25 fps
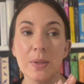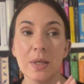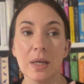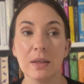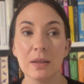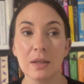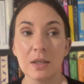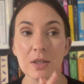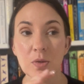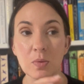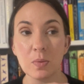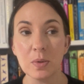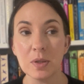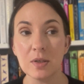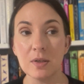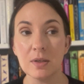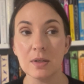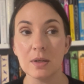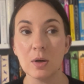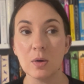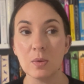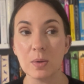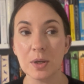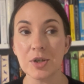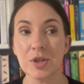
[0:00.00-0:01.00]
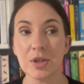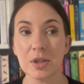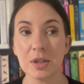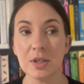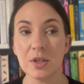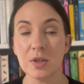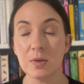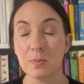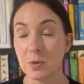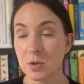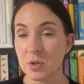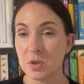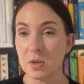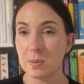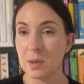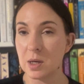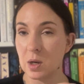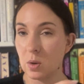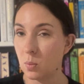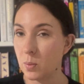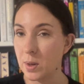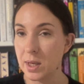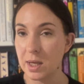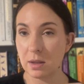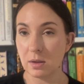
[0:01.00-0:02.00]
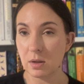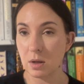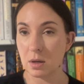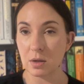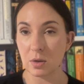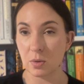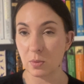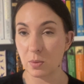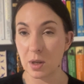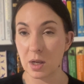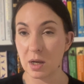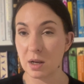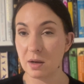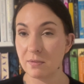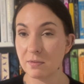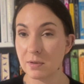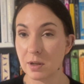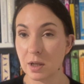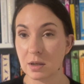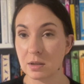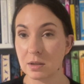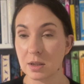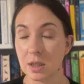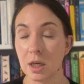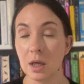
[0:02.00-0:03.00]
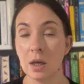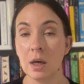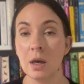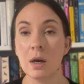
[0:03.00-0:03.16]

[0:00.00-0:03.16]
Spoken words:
And this was originally supposed to be a week-long reading vlog,